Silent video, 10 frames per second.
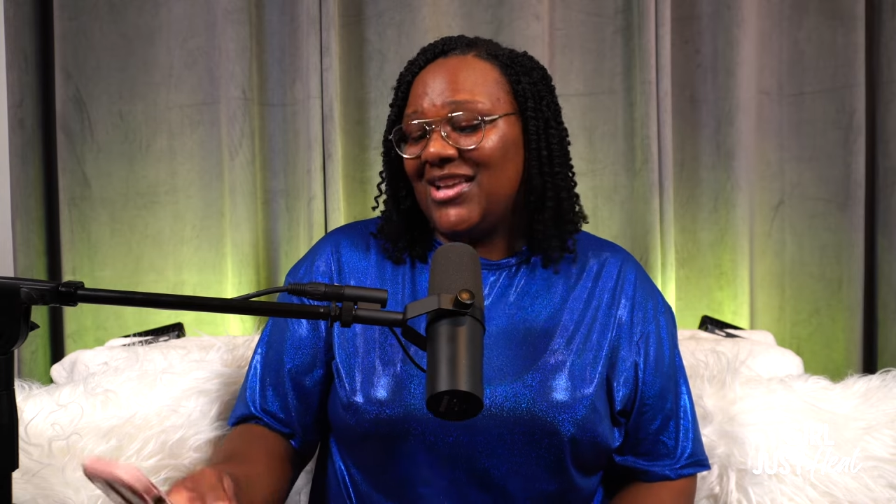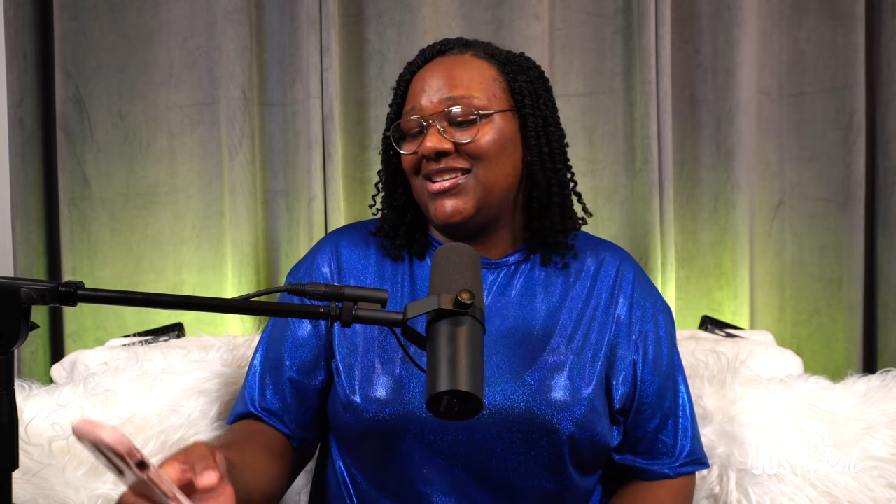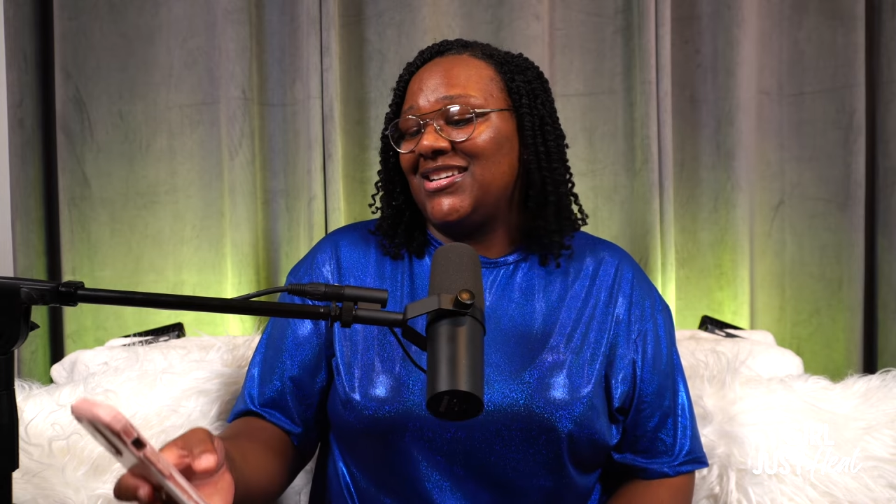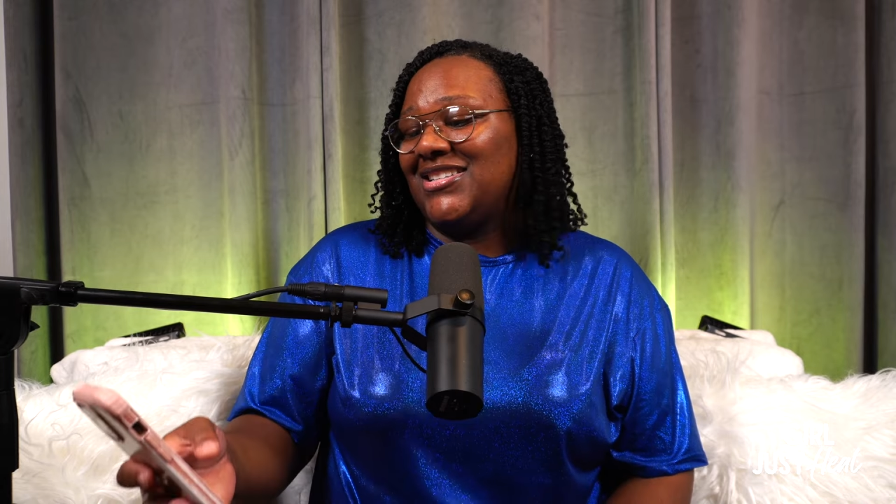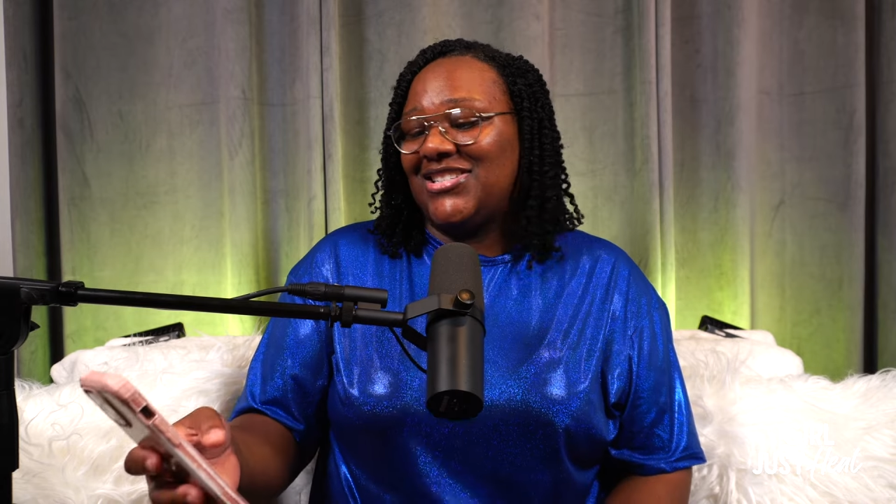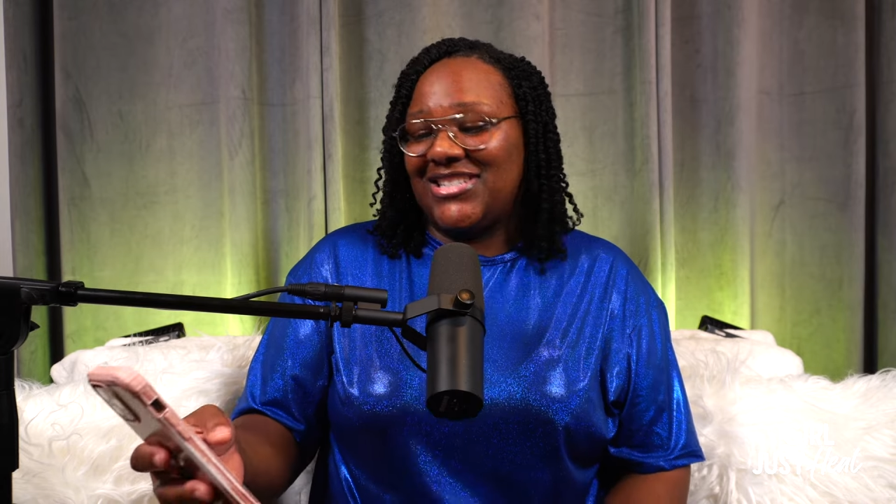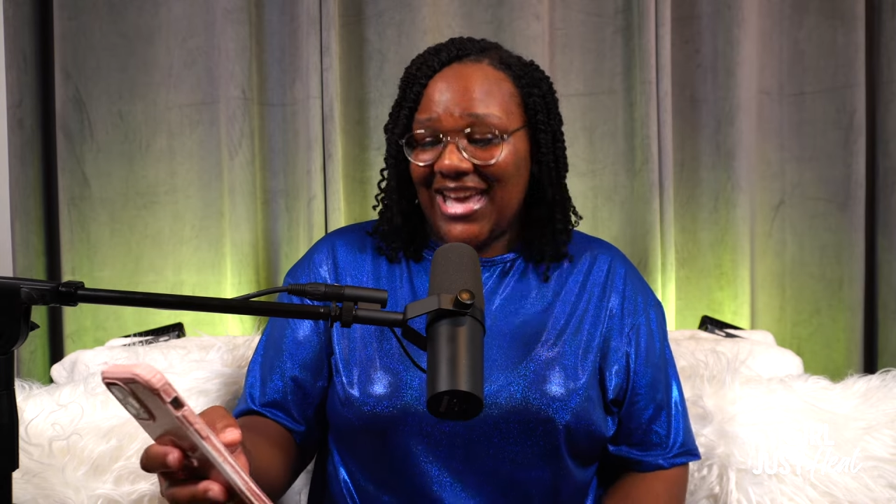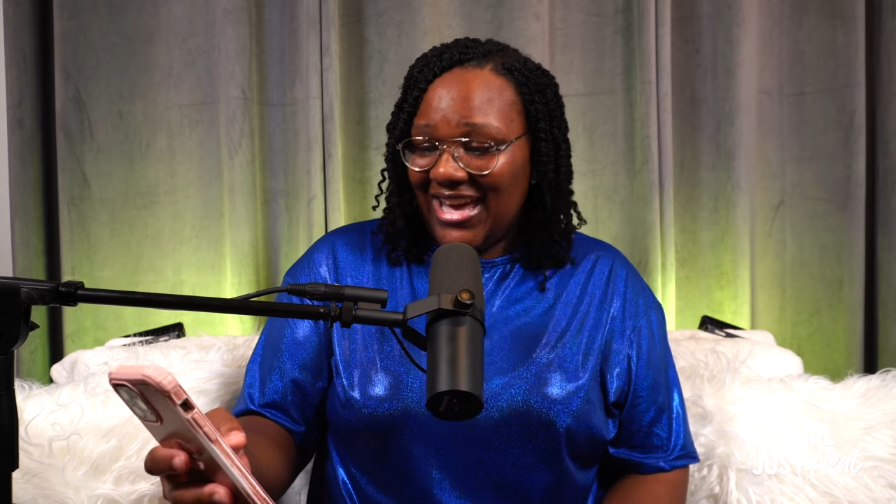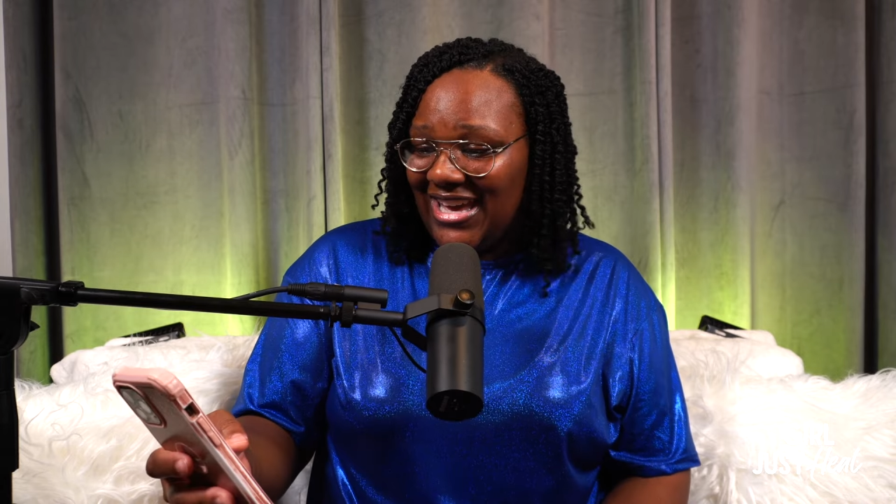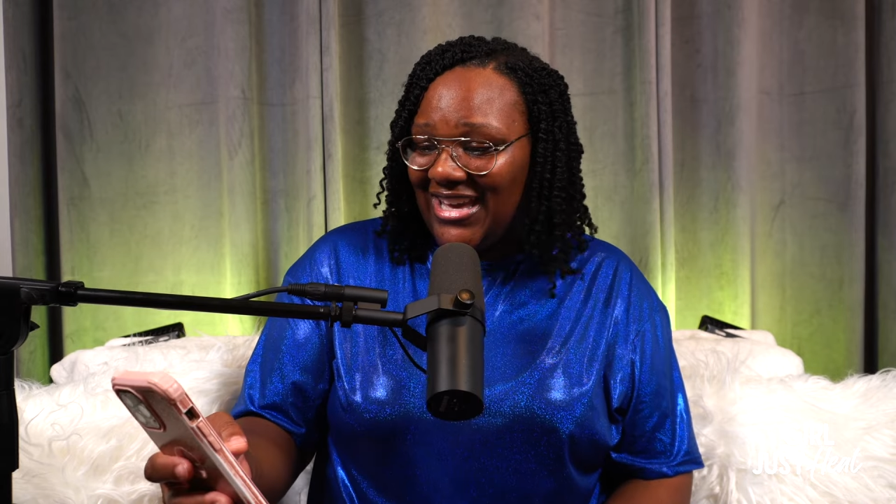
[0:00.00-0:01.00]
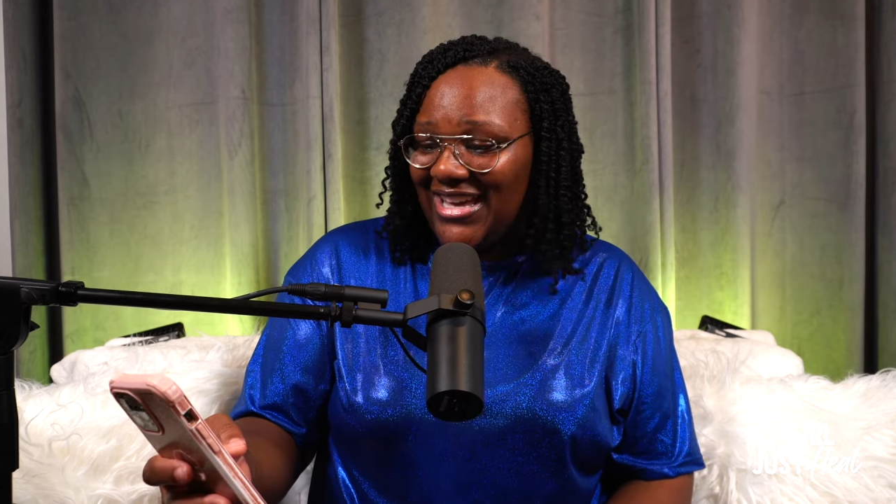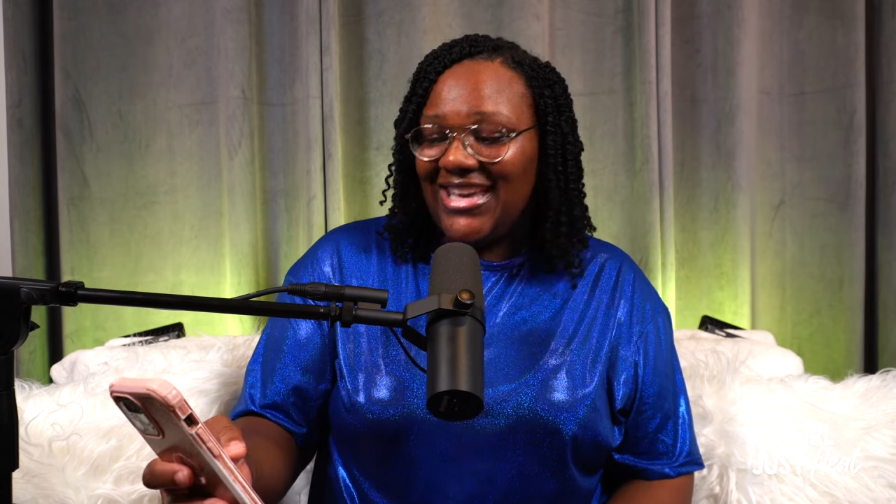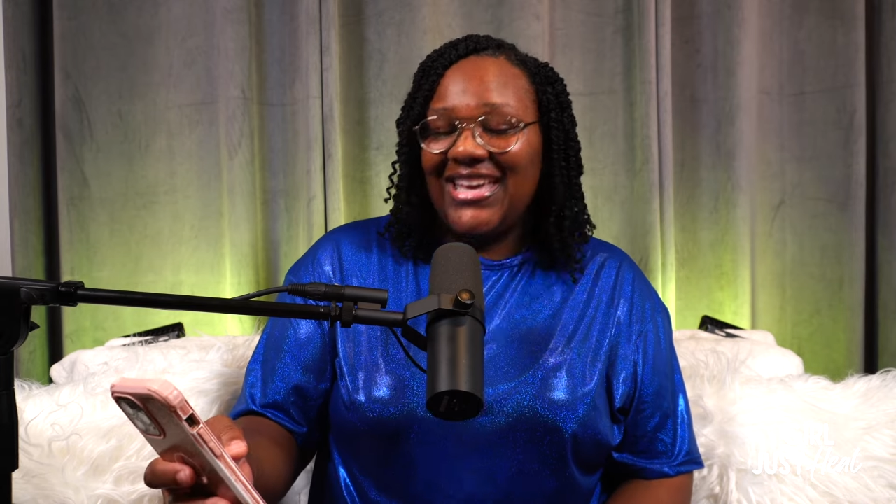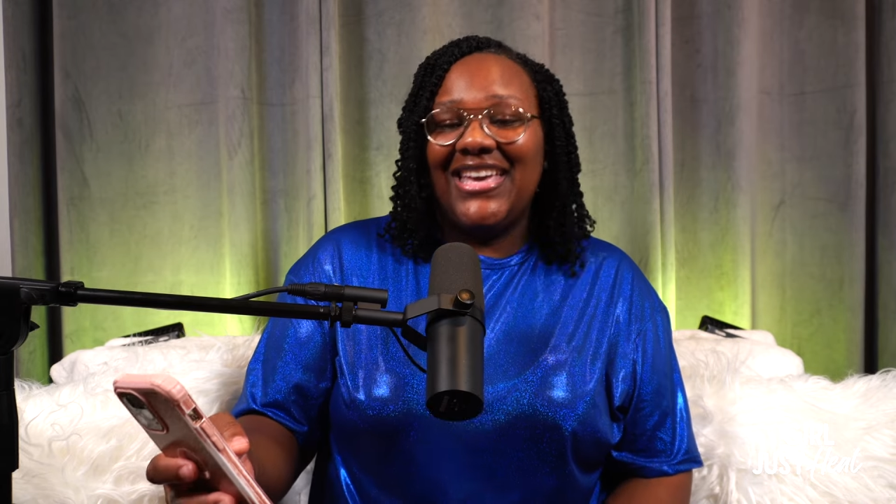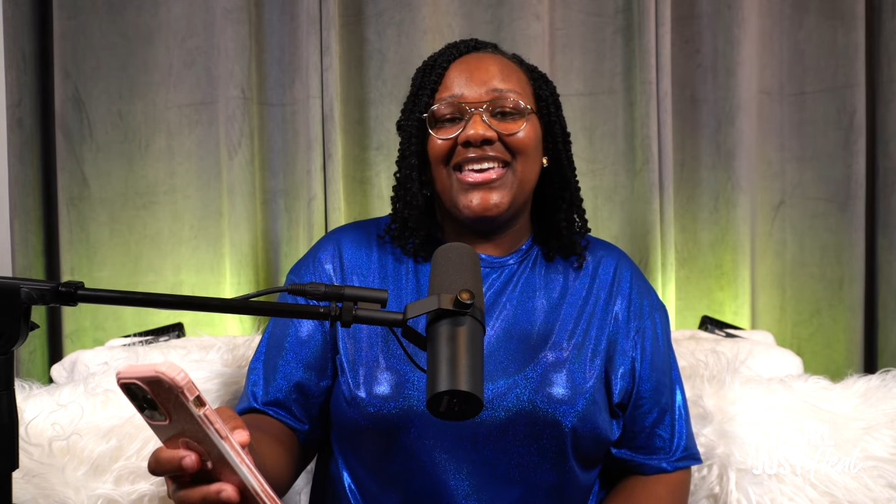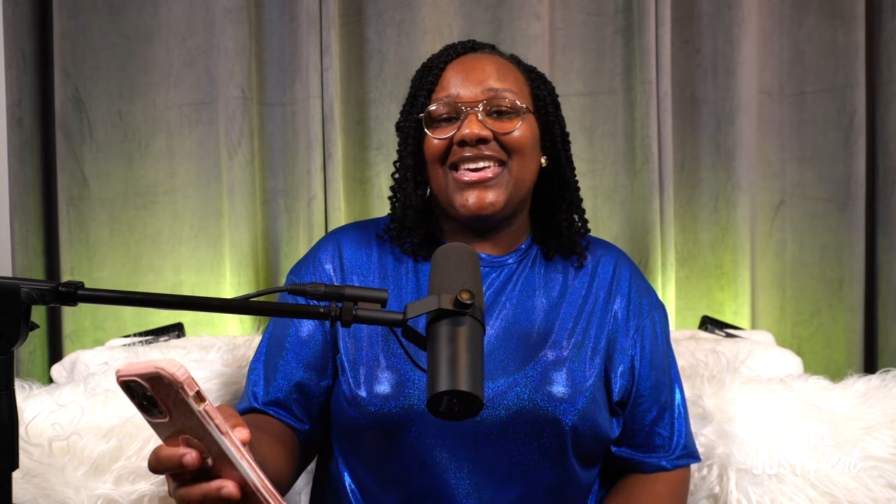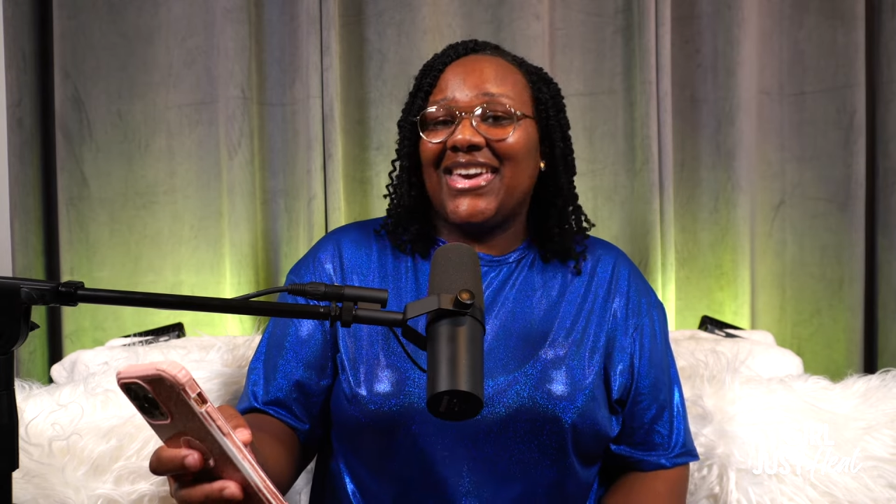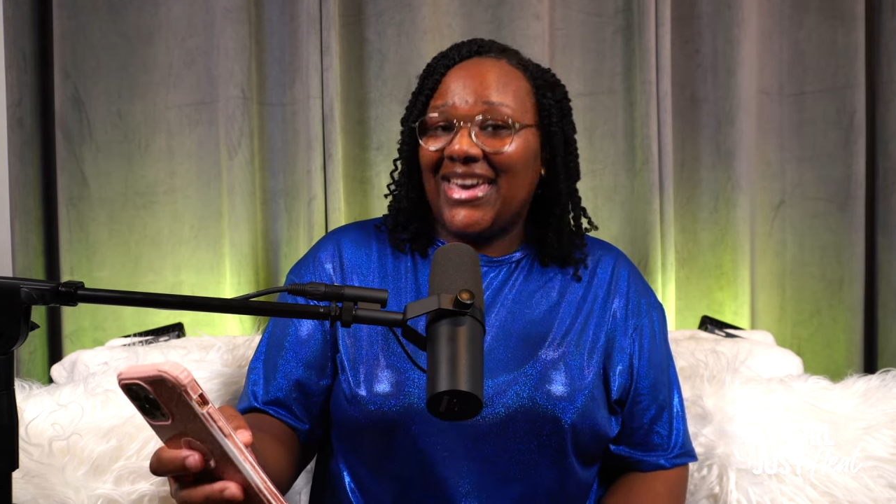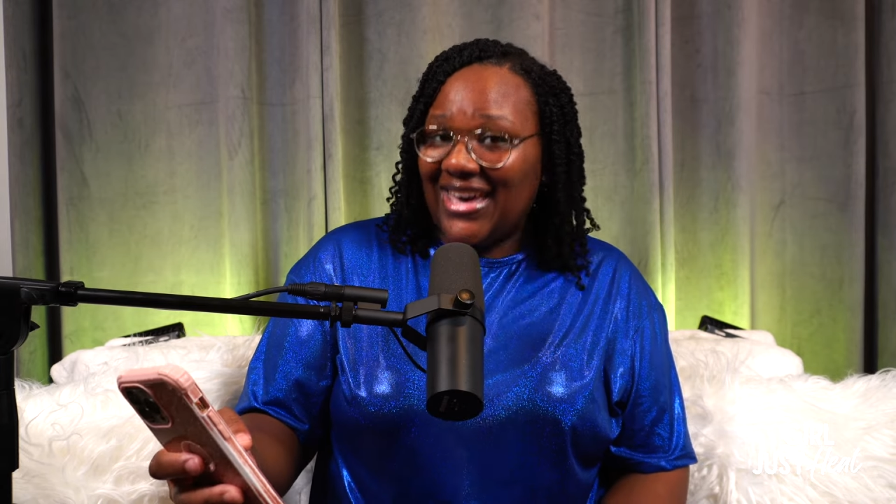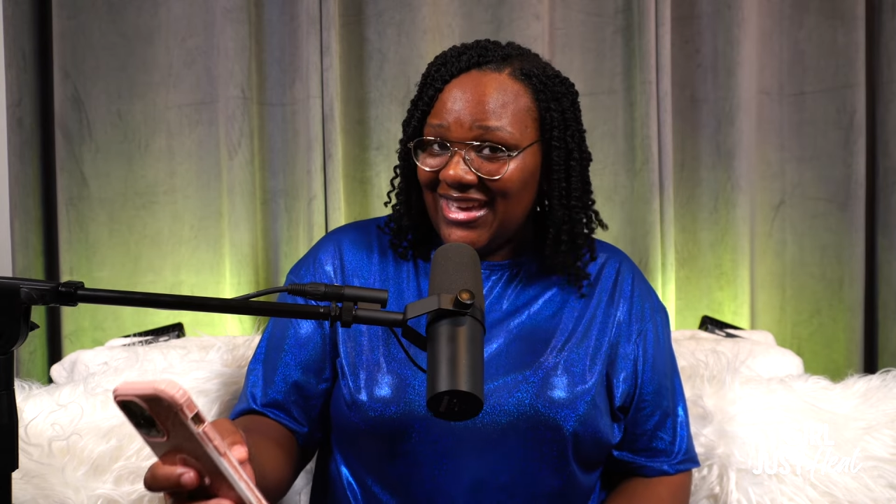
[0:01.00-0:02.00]
Deshae
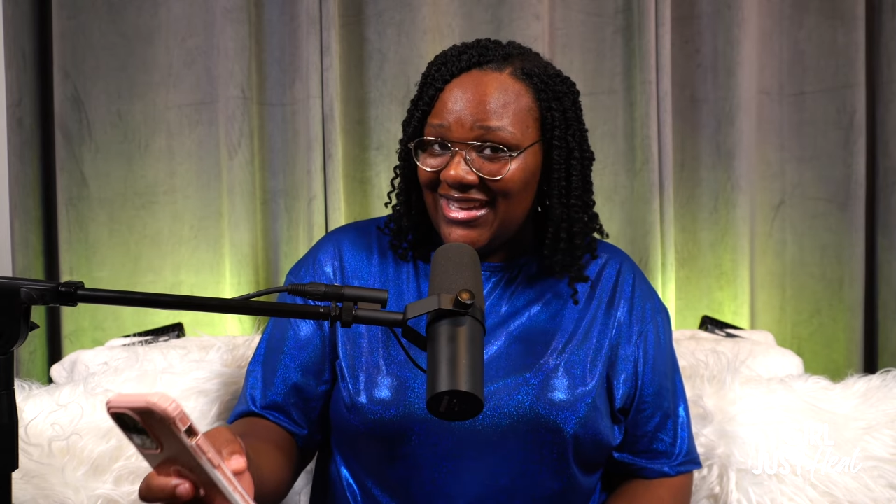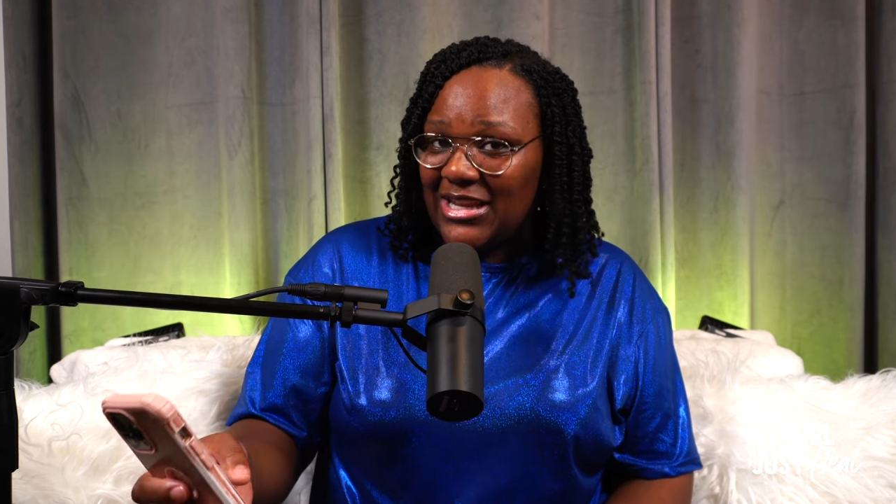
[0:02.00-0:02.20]
K.